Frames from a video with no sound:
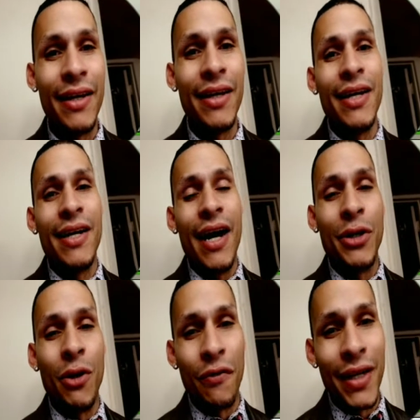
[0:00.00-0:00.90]
Don't
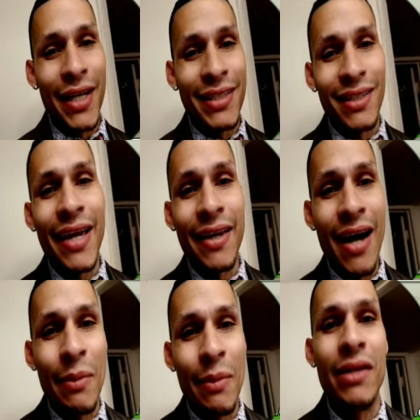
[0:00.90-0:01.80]
forget to like, comment, and
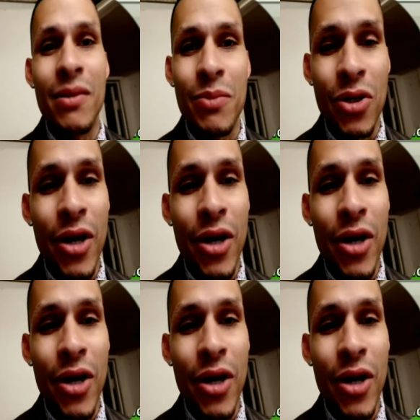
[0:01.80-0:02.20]
subscribe.